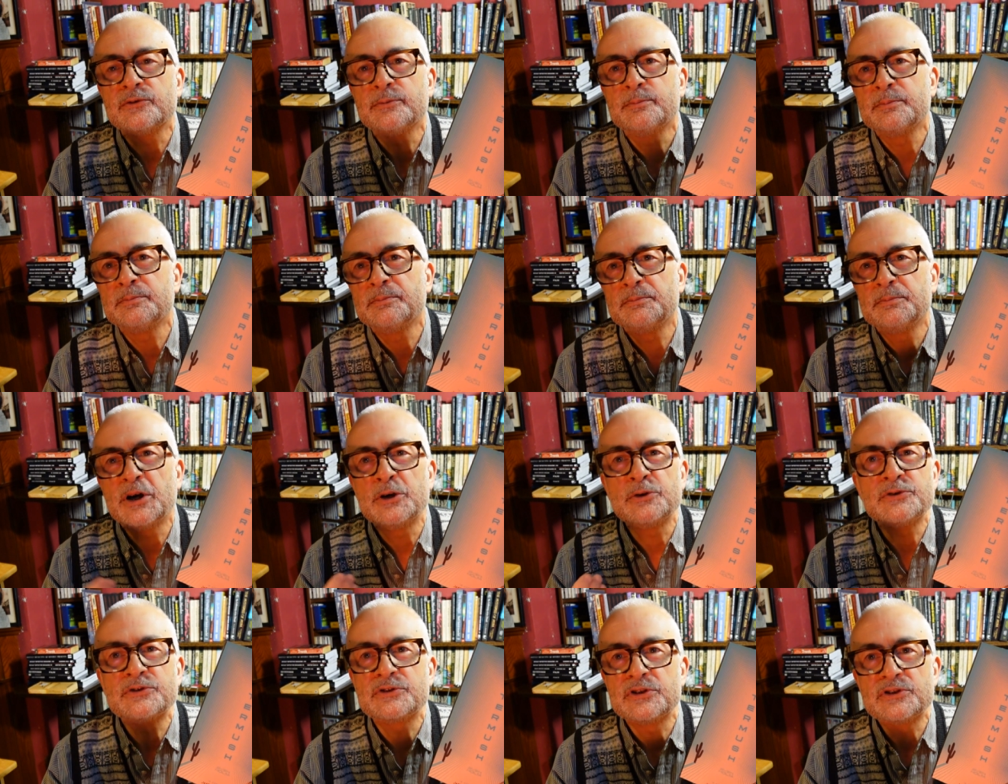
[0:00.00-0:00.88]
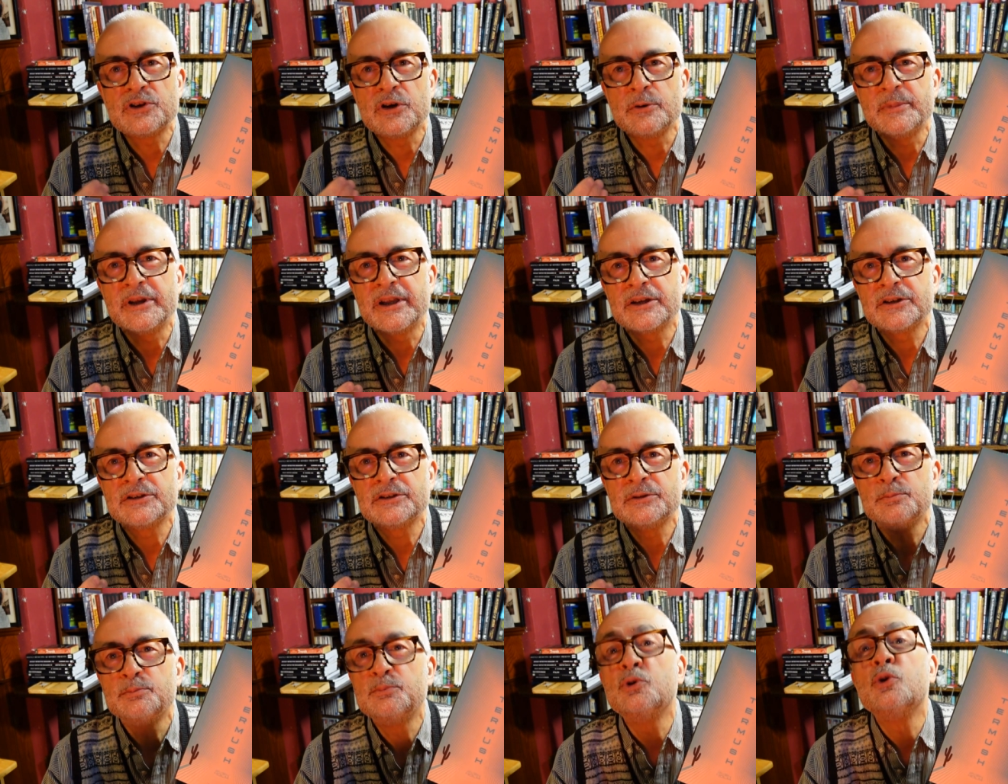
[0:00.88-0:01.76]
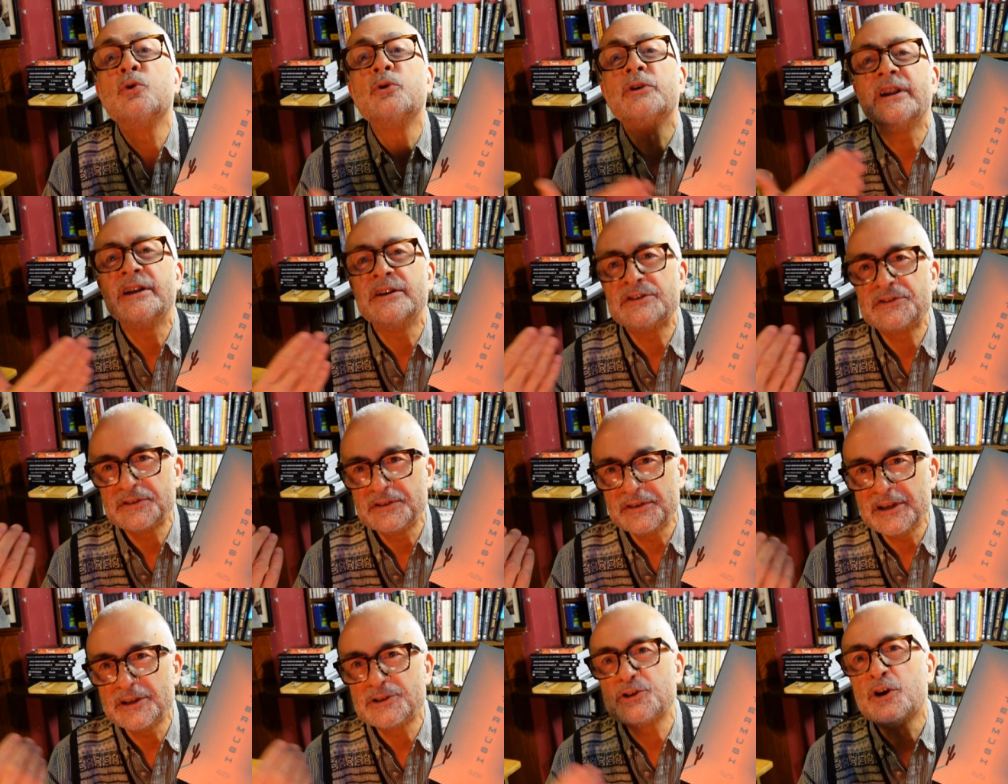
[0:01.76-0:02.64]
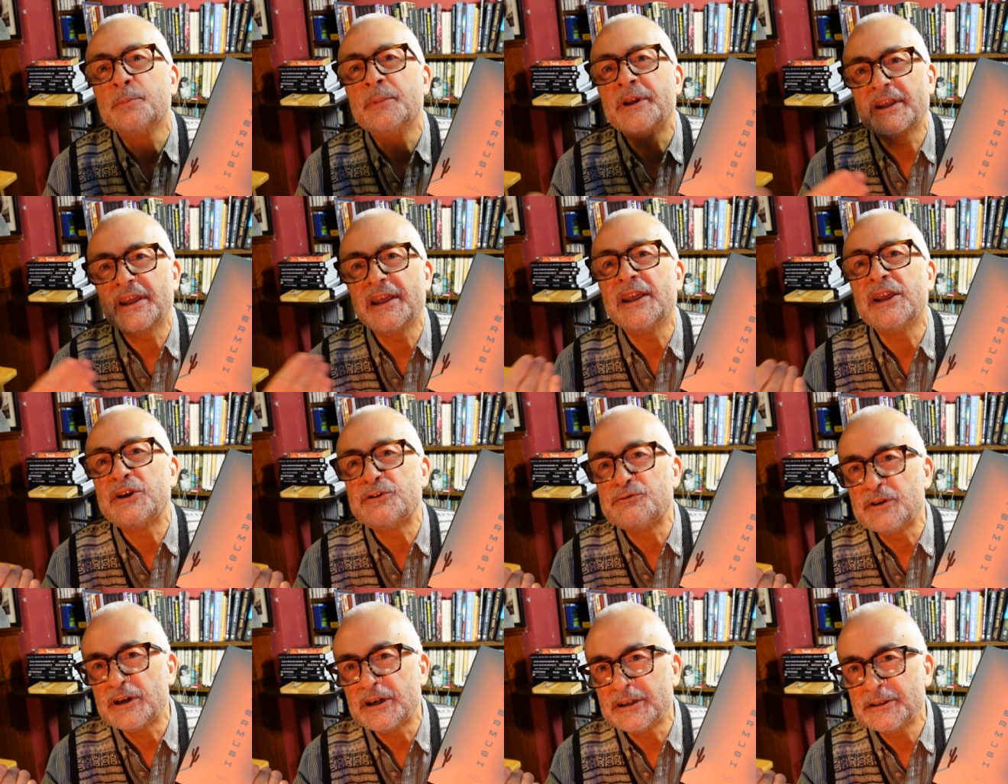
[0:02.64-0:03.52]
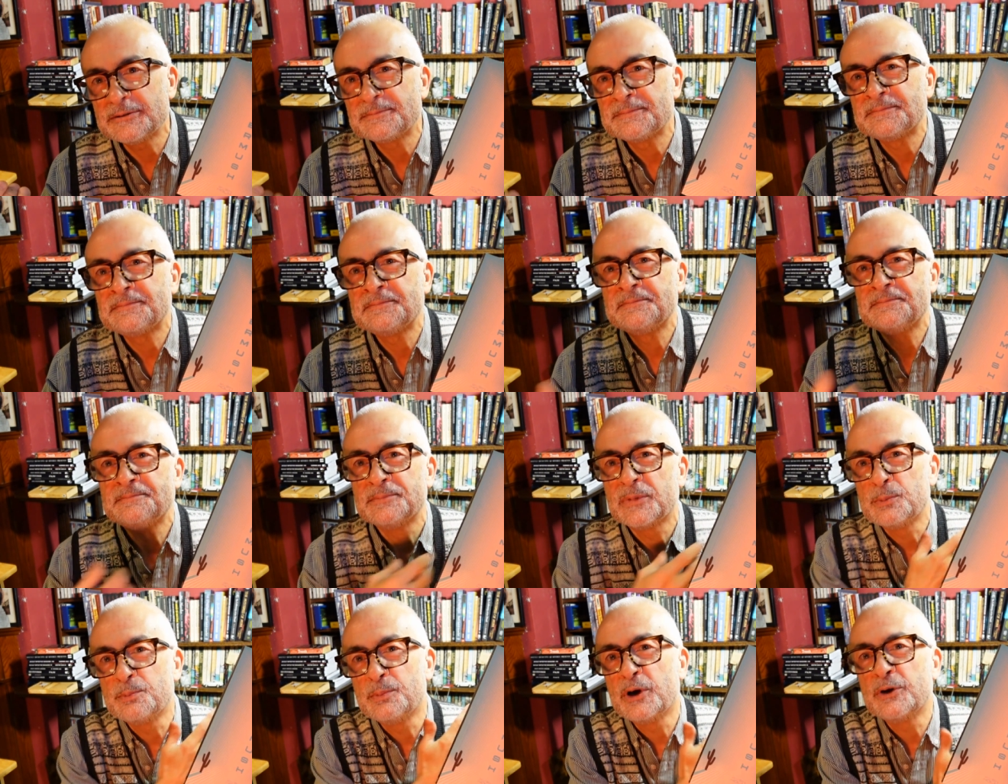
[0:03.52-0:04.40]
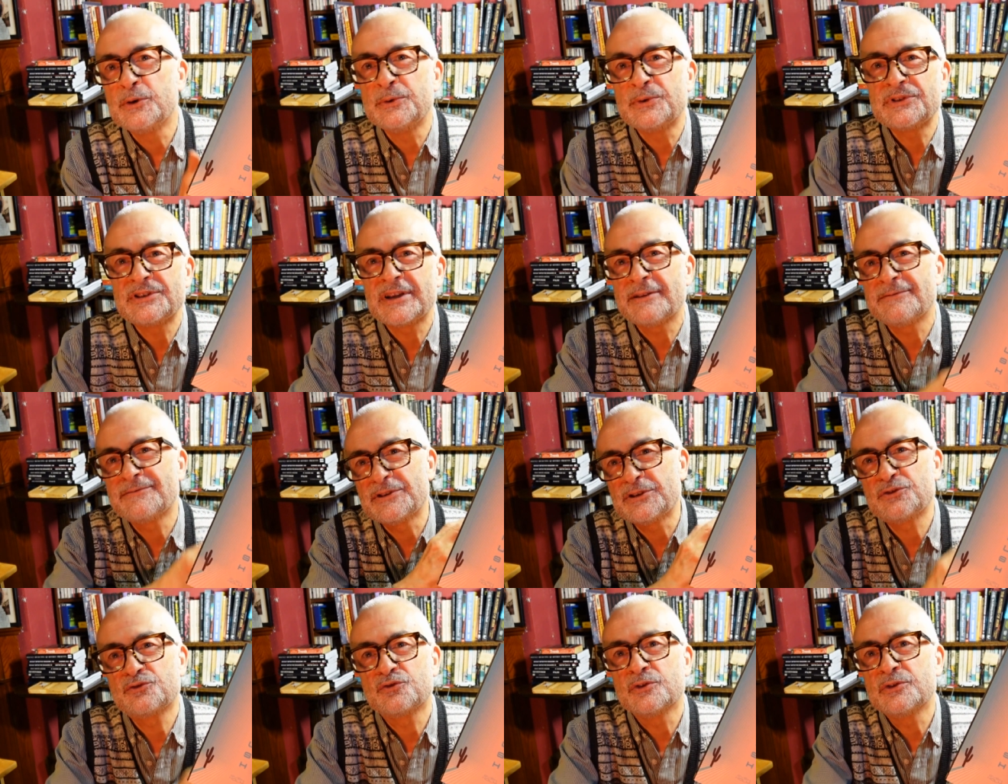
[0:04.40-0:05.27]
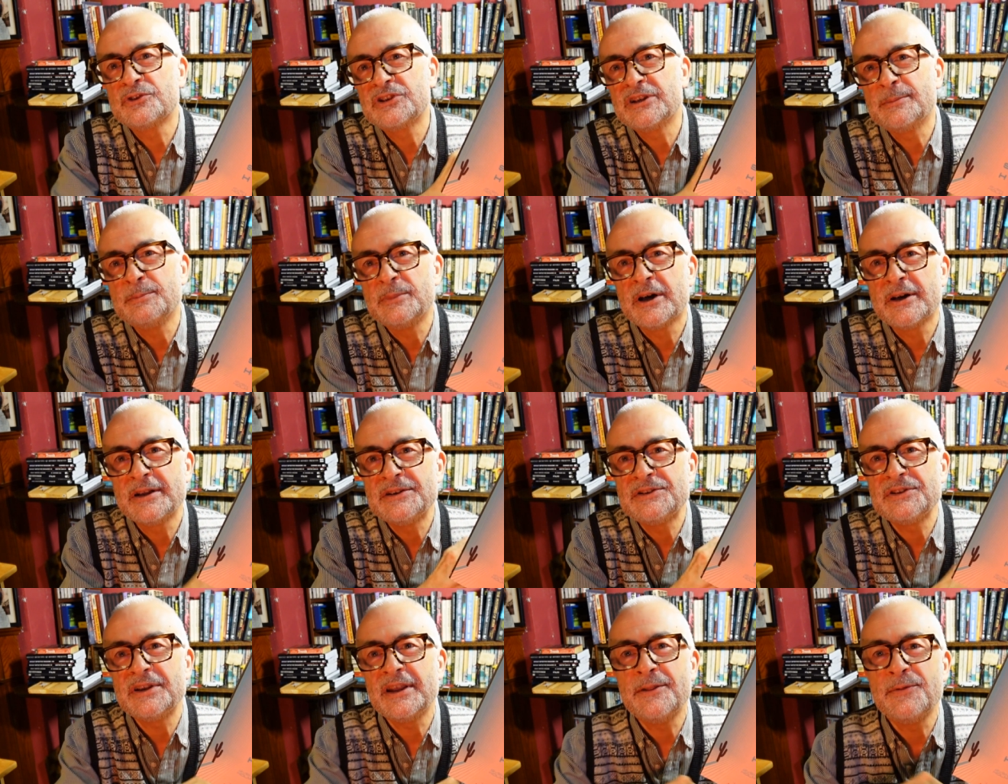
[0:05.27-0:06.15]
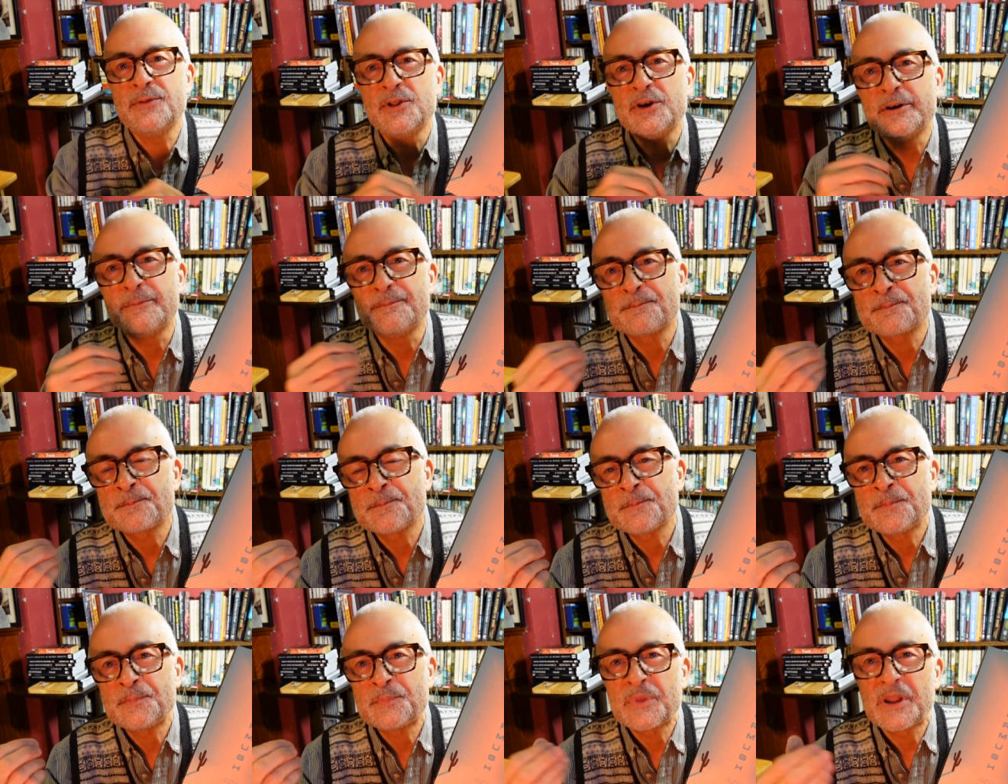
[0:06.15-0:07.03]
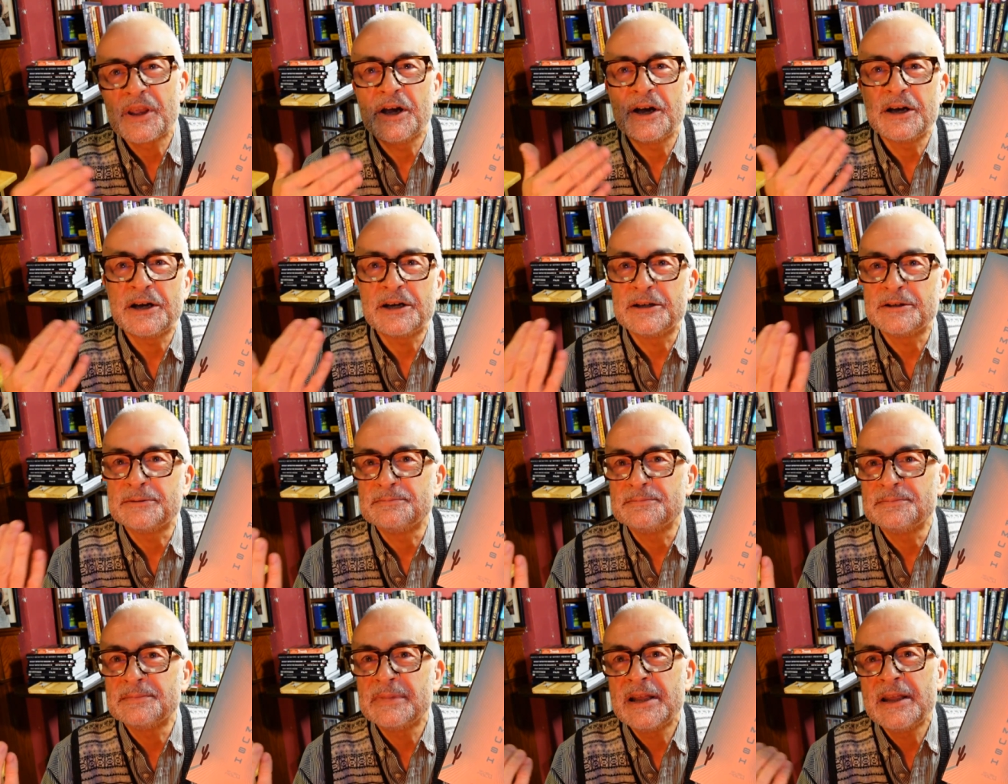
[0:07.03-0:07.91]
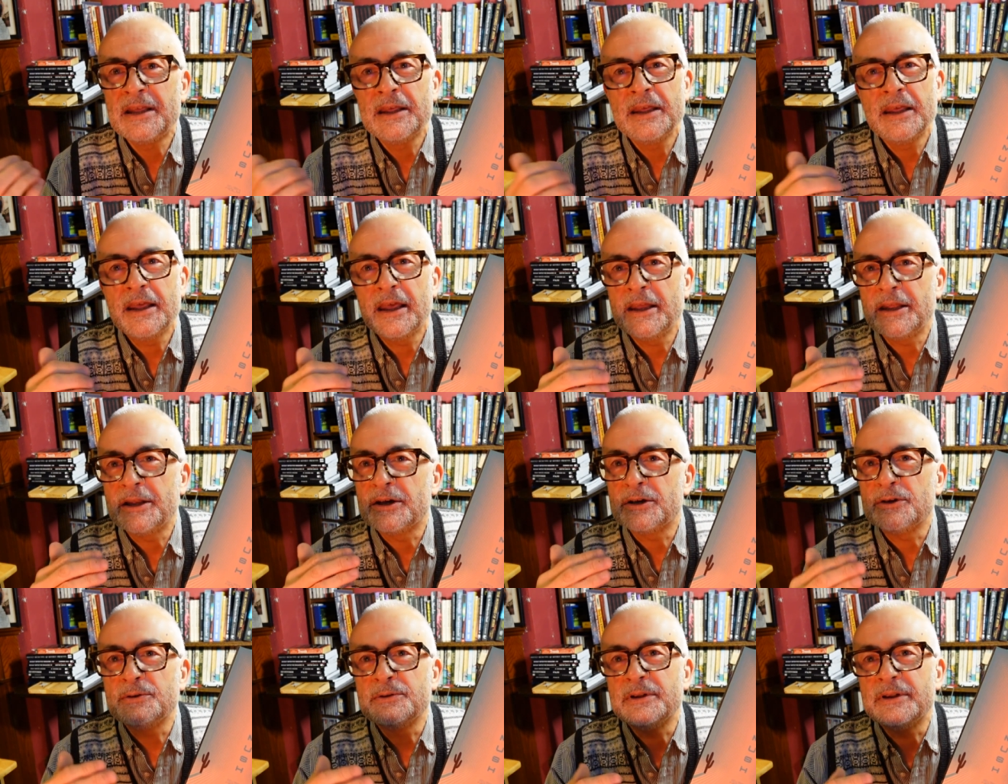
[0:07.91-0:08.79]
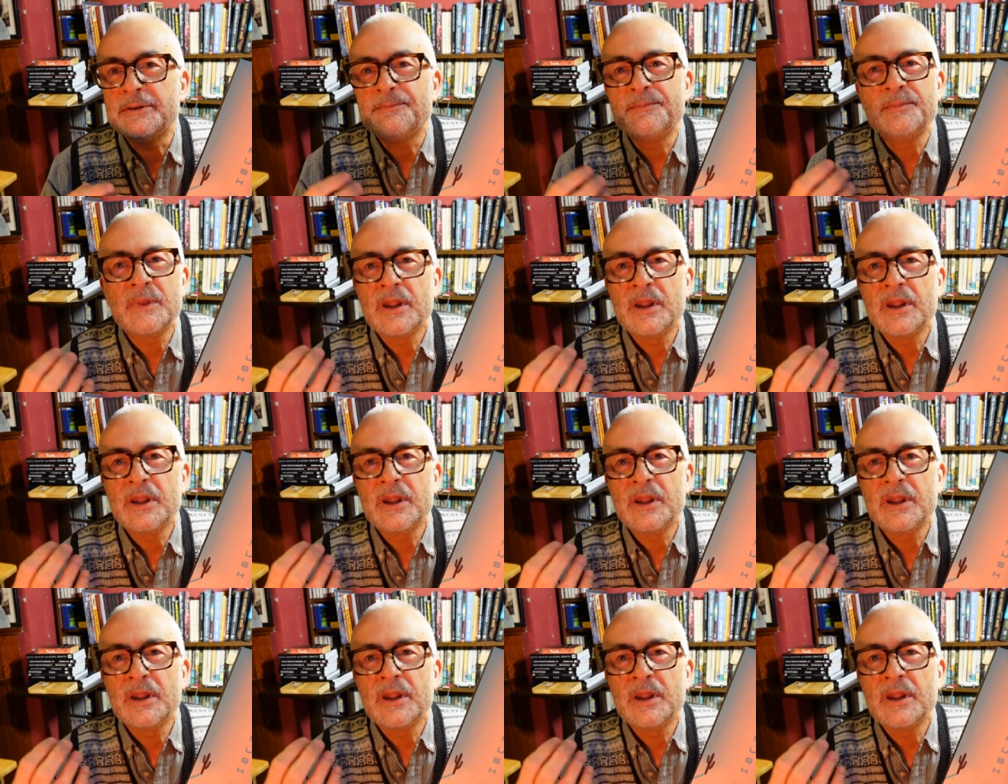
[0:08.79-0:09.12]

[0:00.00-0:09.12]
of post atomic, born into the atomic era. My bones have the strontium 90 in them. Um, you know, the